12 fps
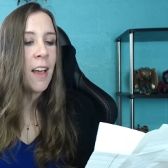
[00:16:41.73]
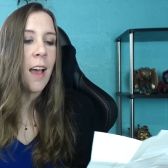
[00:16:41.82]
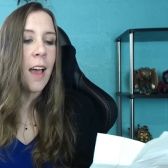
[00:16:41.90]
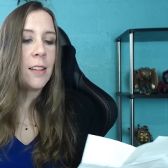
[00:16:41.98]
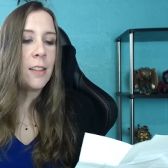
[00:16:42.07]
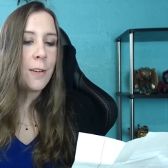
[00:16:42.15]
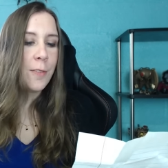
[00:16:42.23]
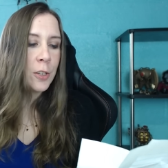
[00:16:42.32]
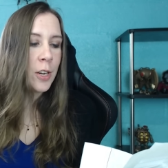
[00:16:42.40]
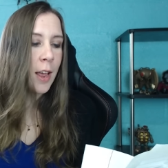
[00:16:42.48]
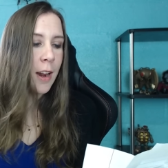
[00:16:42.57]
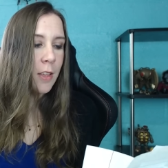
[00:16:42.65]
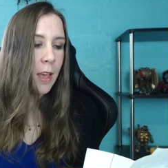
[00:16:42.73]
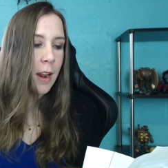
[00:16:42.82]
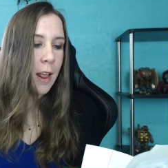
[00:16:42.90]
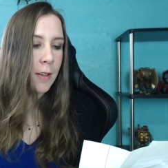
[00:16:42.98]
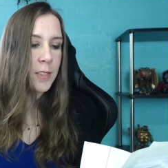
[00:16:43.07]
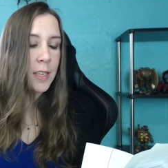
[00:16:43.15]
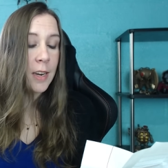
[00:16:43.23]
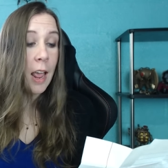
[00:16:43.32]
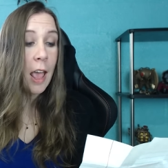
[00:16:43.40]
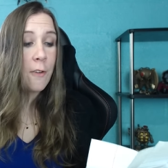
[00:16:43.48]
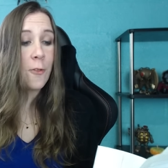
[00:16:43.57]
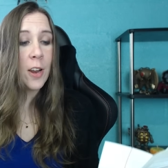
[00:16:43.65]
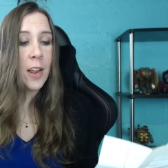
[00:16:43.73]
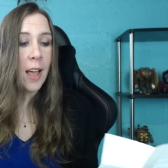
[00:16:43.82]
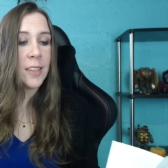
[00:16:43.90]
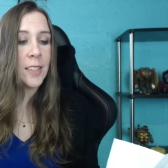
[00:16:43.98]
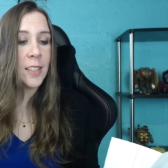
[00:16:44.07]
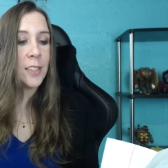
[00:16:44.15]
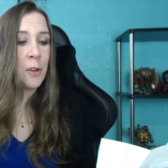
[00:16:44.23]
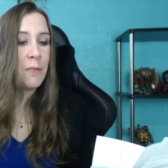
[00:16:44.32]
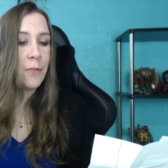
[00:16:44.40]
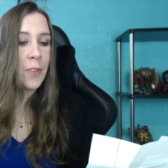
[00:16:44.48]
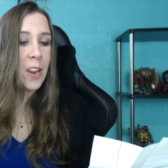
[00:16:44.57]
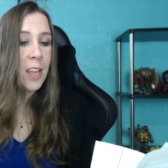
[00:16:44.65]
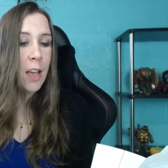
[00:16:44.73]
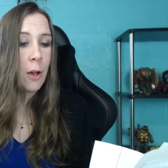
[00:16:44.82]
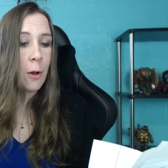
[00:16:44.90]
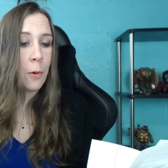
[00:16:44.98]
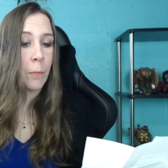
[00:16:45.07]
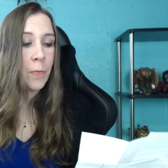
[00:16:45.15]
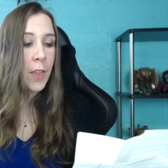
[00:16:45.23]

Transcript: I love your channel and have seen every SSO video.